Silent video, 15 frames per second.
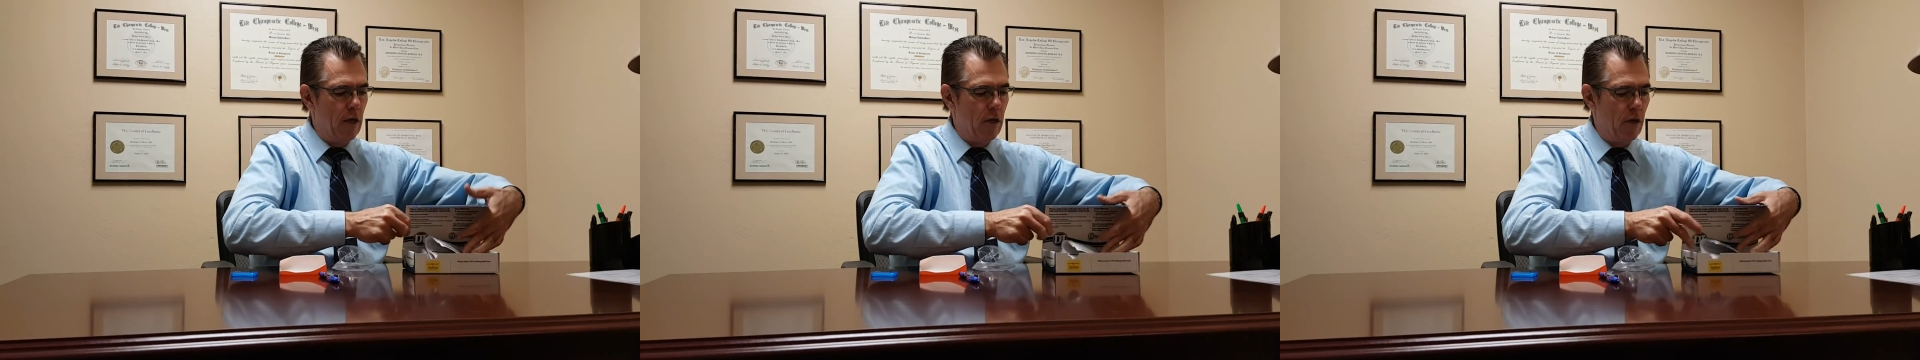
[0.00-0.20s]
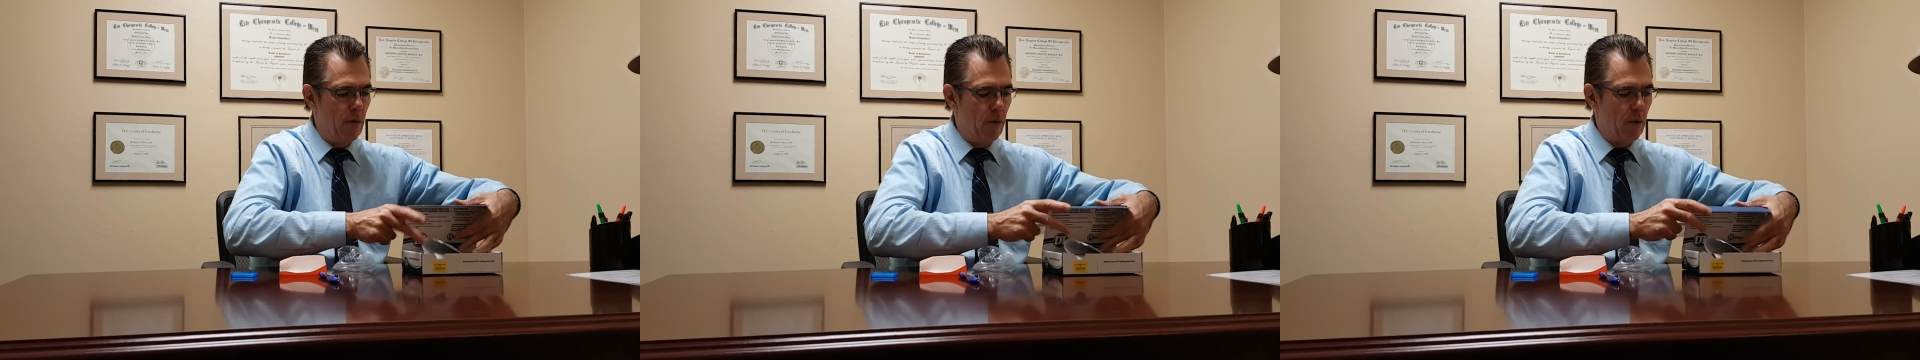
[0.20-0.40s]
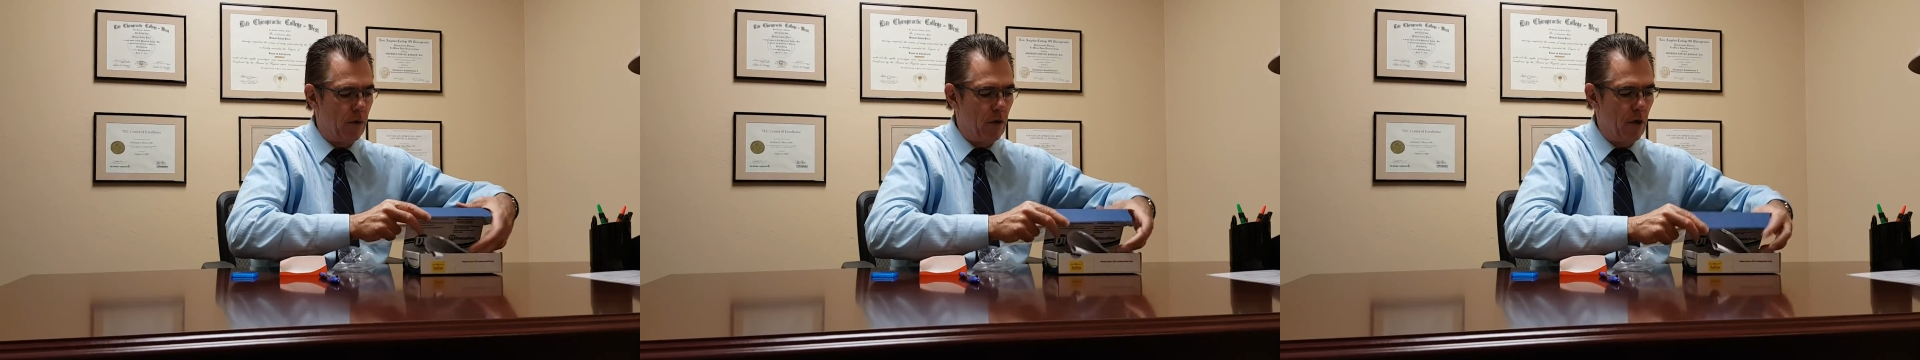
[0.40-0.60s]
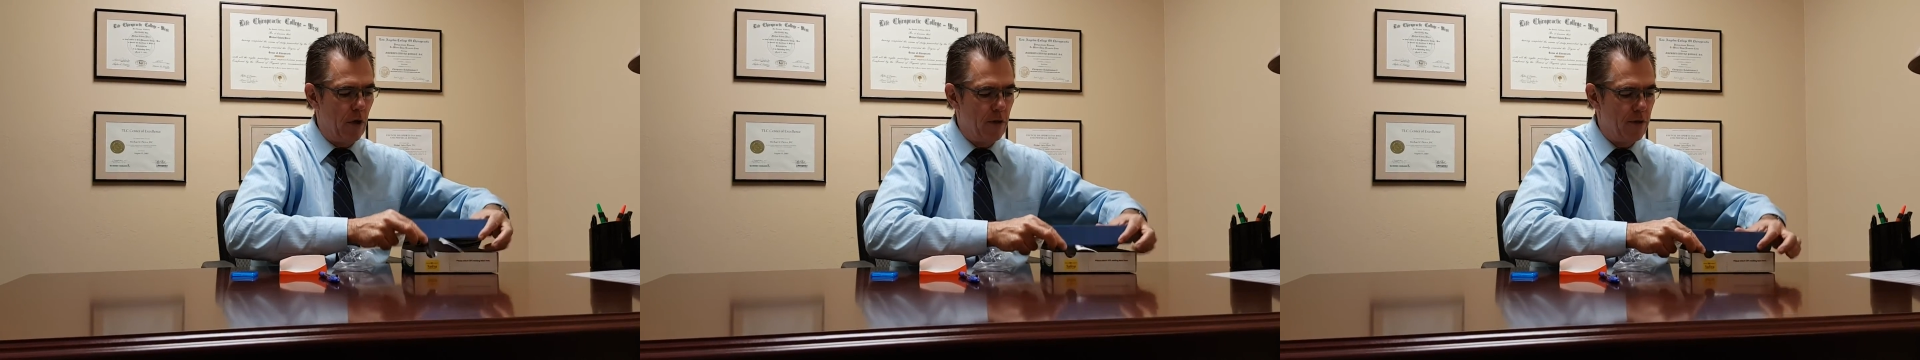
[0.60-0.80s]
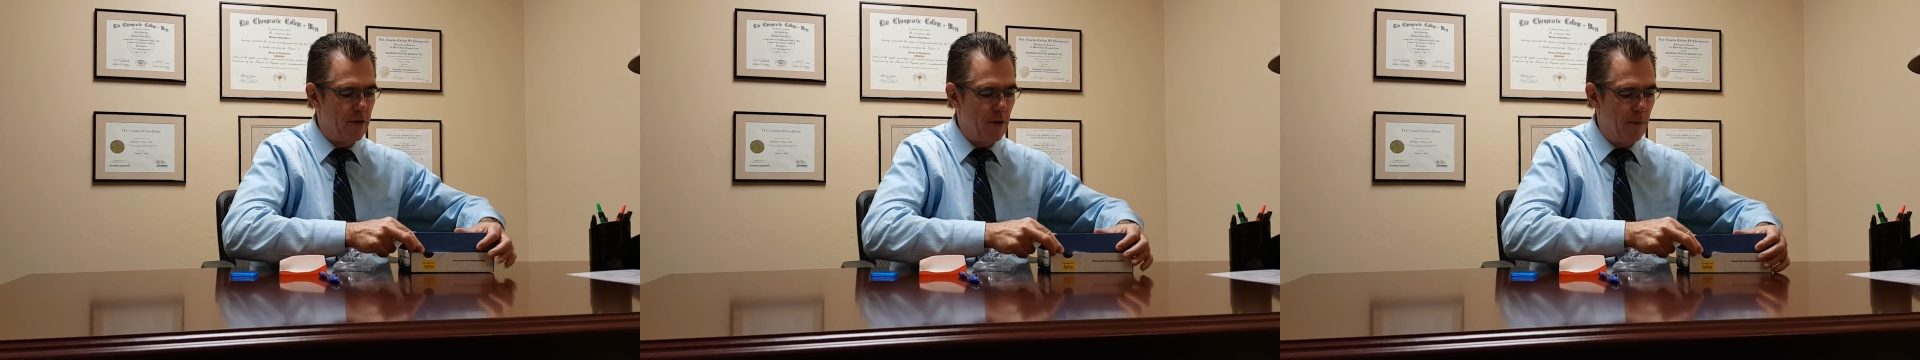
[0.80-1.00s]
You will
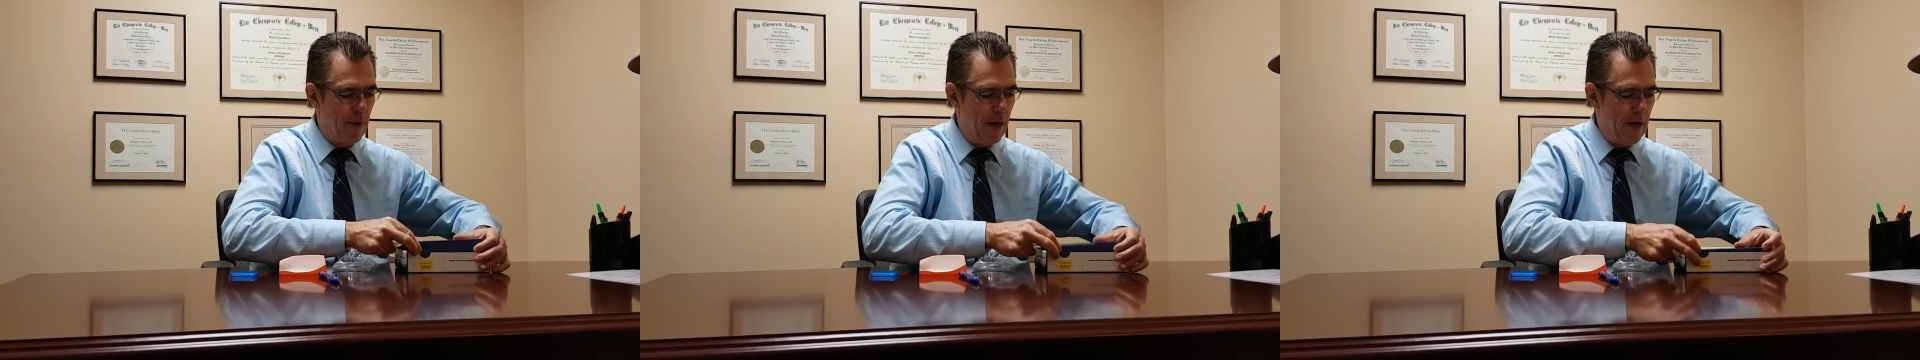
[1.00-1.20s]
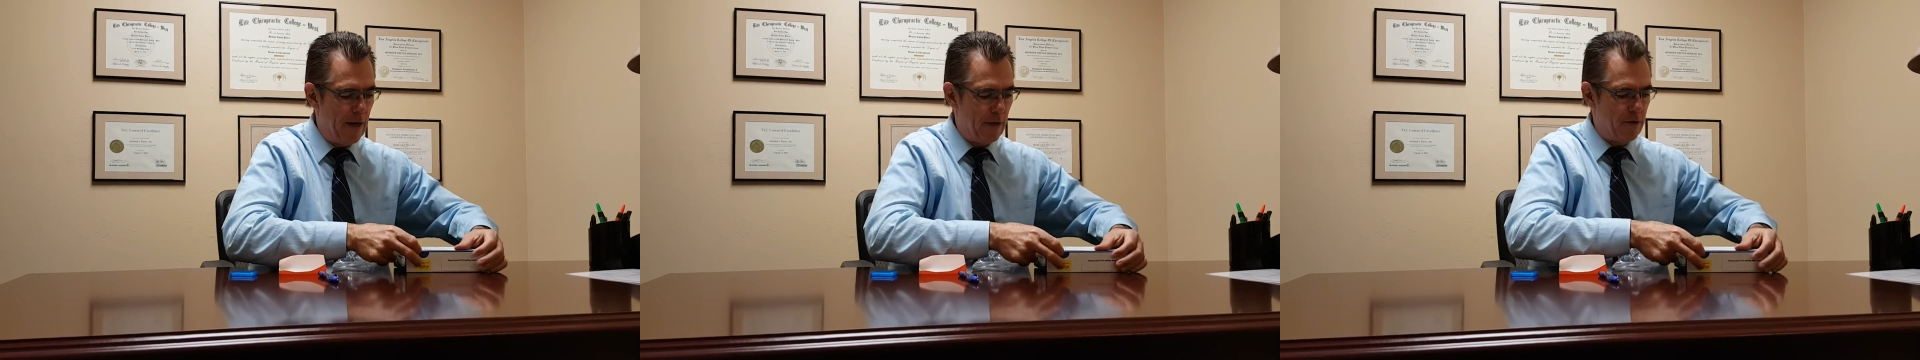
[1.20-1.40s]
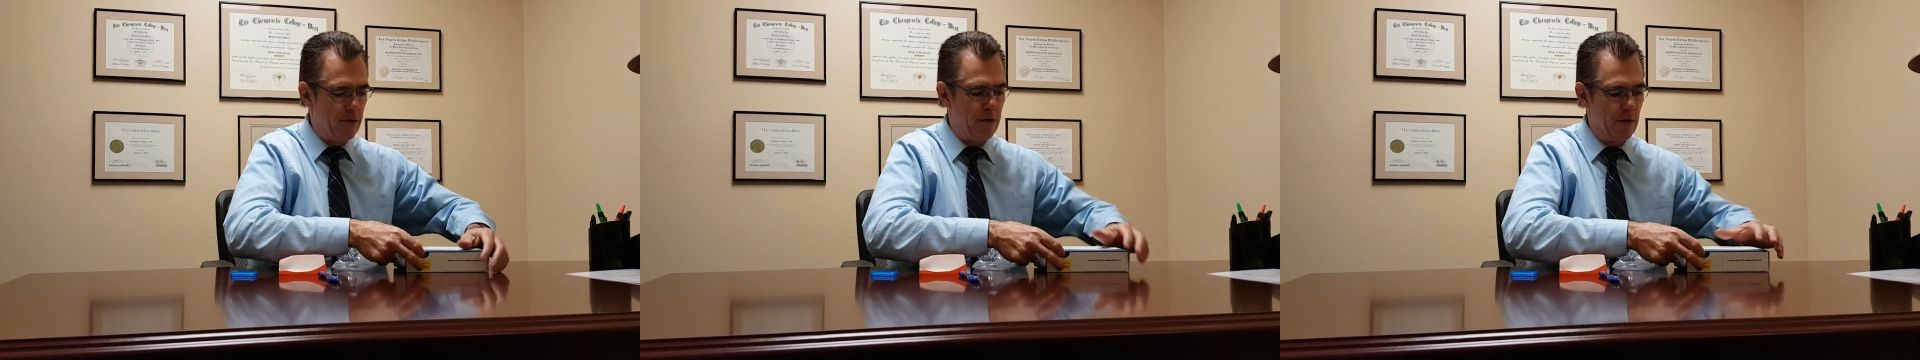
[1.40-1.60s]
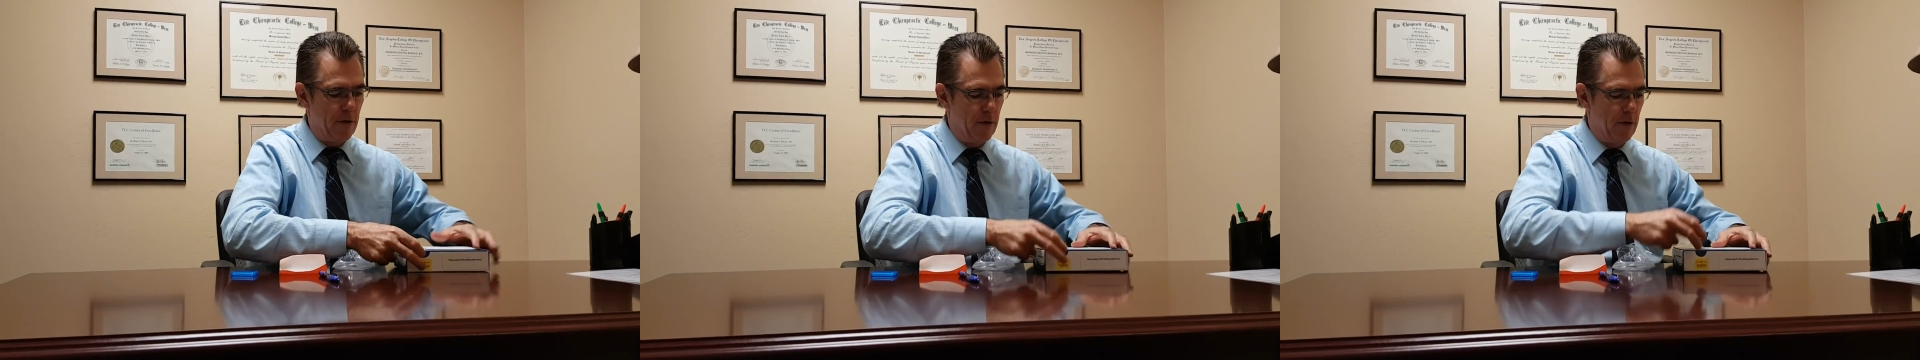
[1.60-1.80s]
close the box.